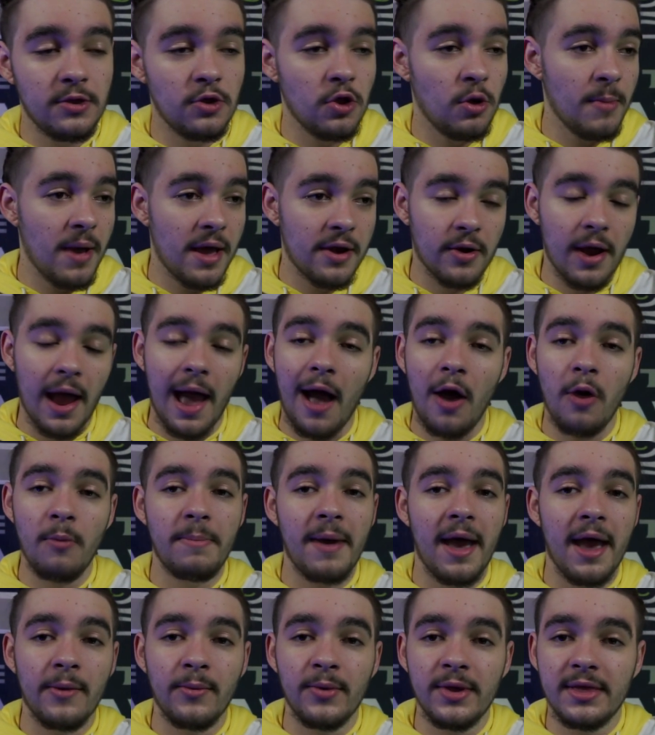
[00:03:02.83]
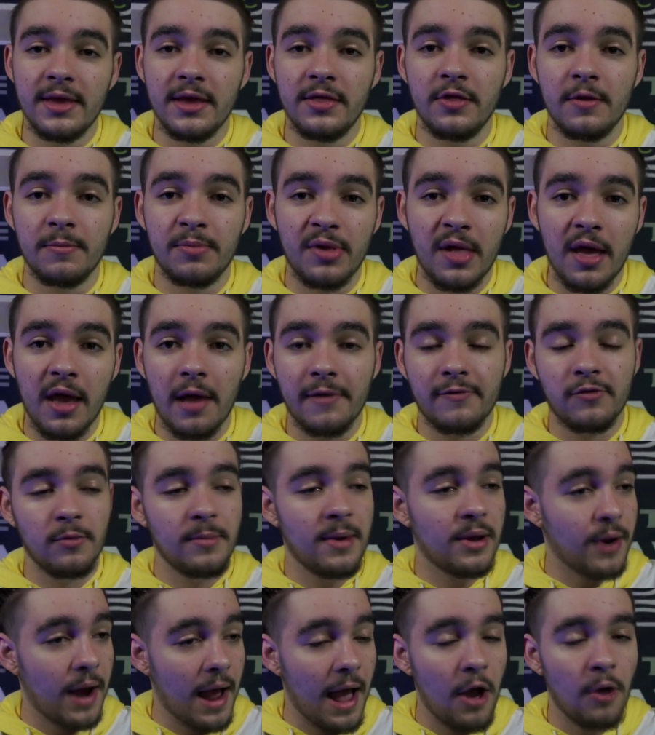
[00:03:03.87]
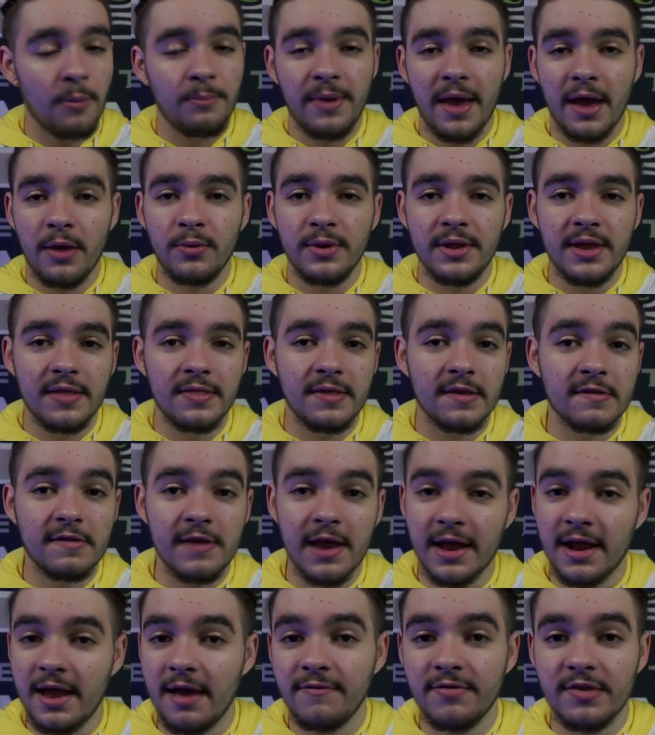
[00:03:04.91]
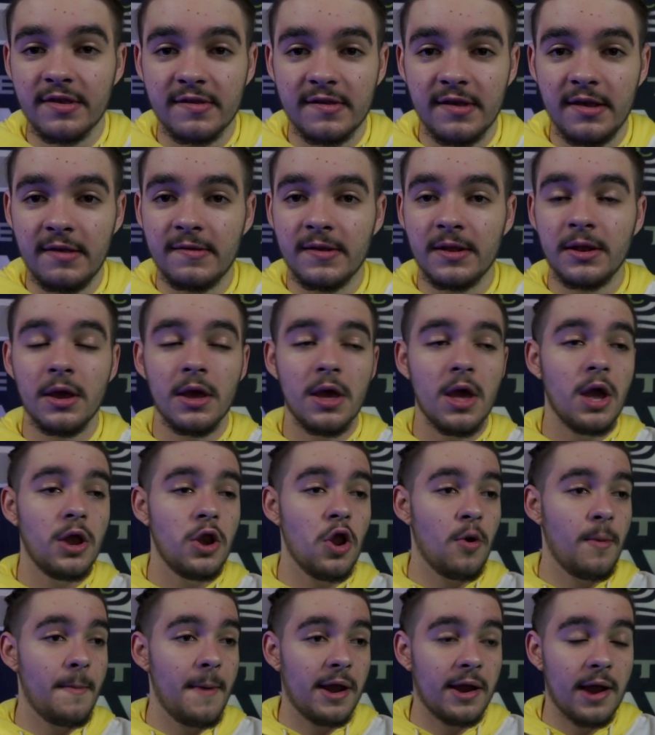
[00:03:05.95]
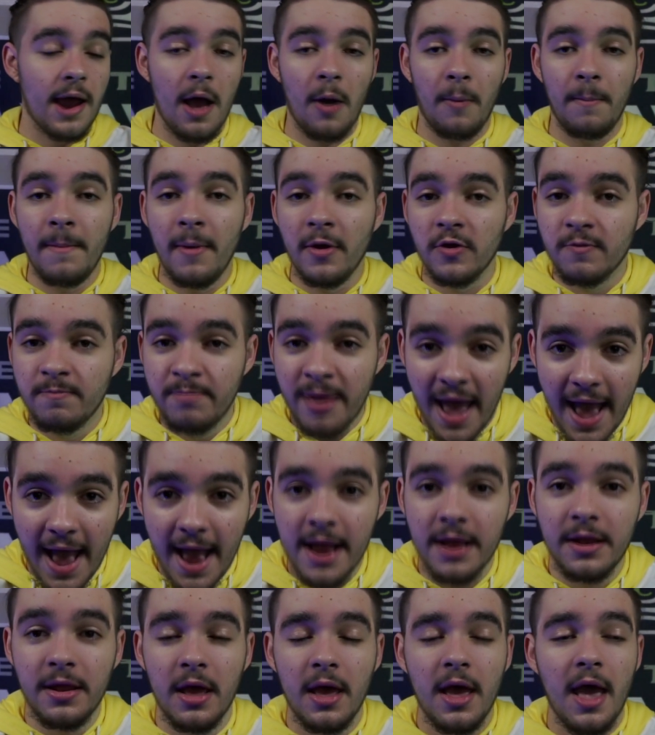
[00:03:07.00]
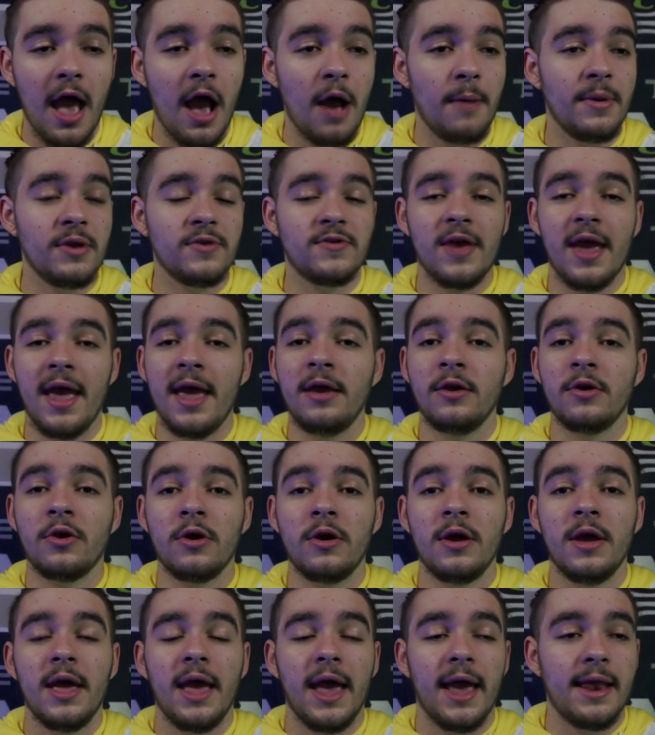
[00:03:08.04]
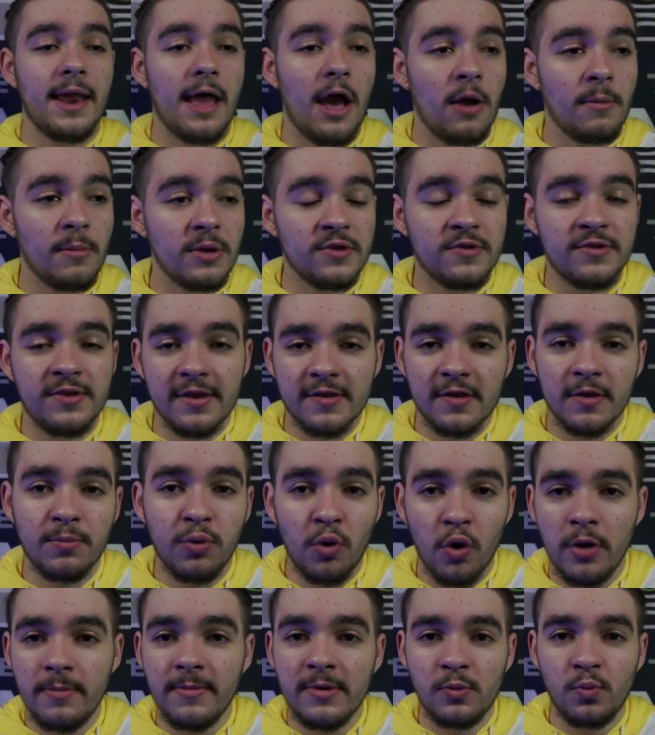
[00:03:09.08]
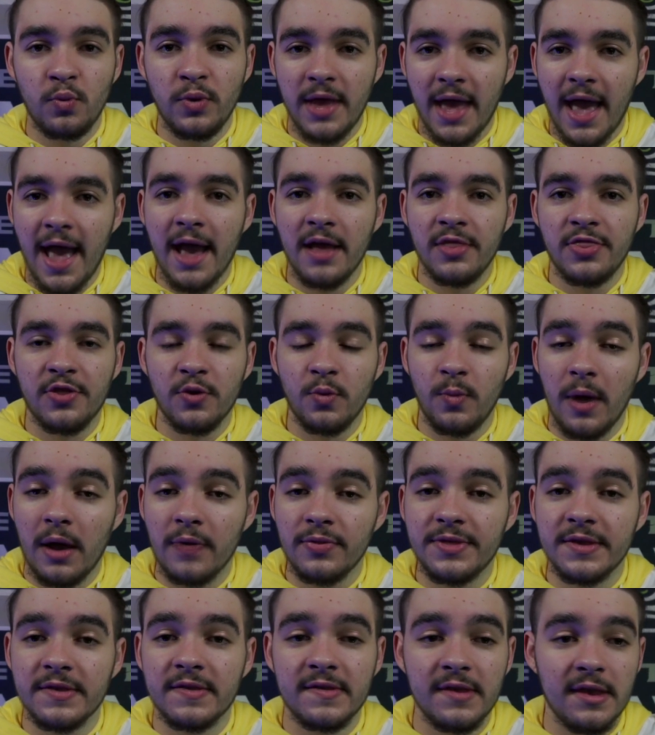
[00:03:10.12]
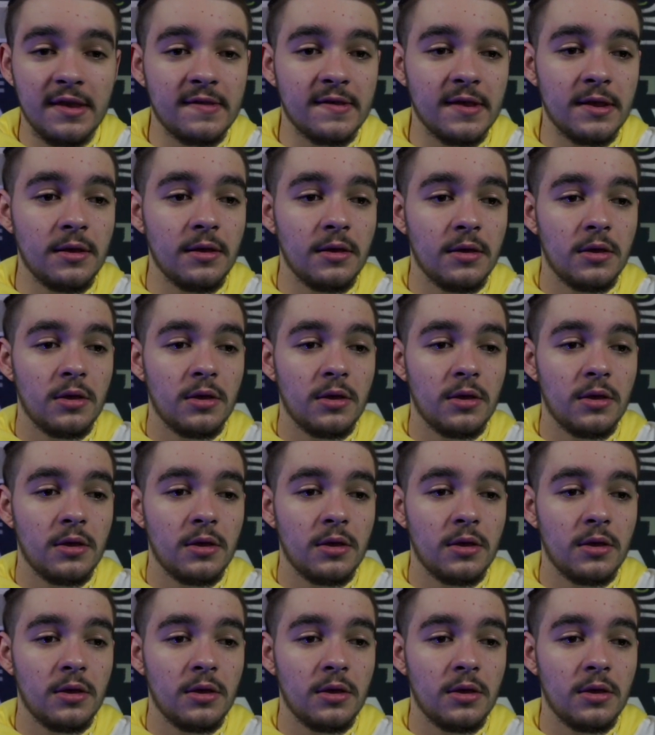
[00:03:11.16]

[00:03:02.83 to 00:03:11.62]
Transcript: No matter how bad we did in the playoffs, no matter how bad we did in the second half of the season, no matter how much pain, how much anger, and how much disappointment we had throughout the season,